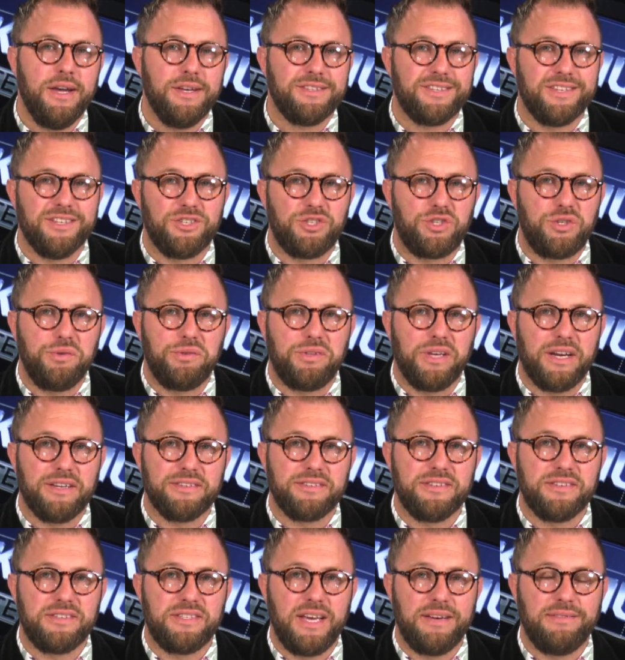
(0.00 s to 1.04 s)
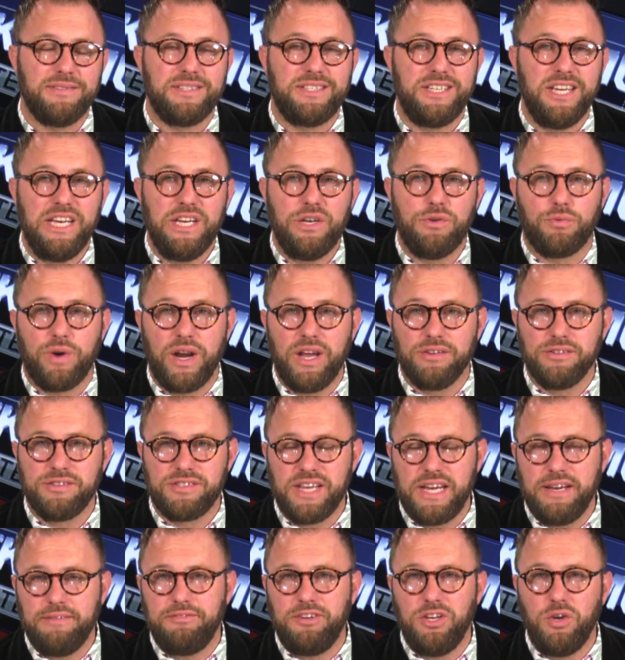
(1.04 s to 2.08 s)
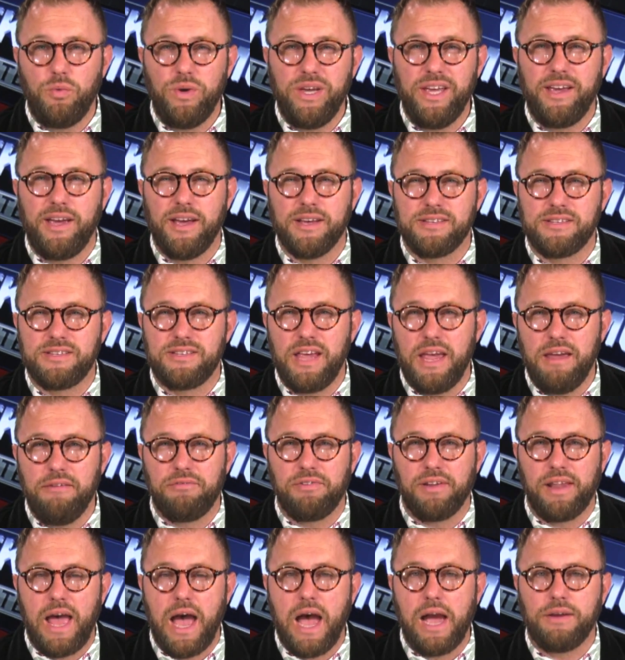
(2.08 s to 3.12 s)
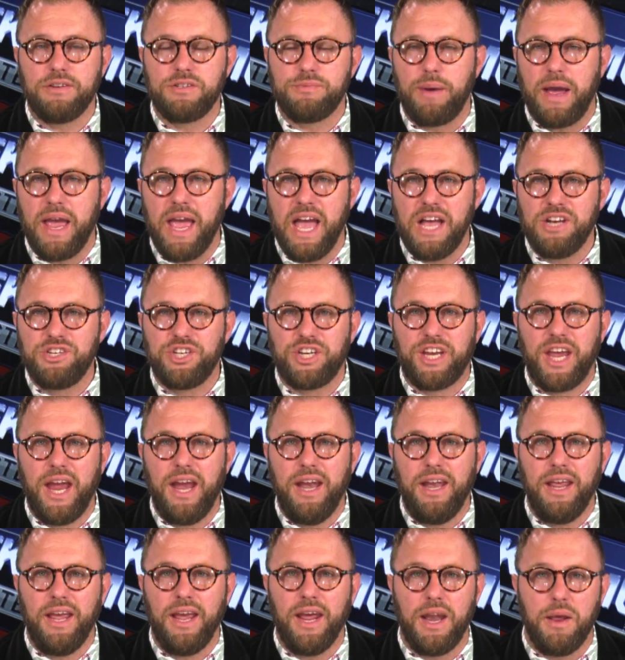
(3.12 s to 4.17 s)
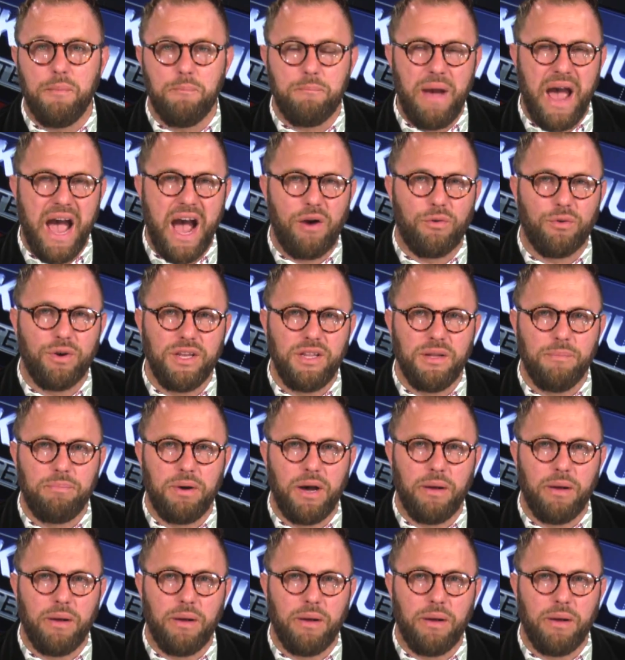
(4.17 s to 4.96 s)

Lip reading: Since 2017, Rail Safety Week has saved lives by educating and empowering the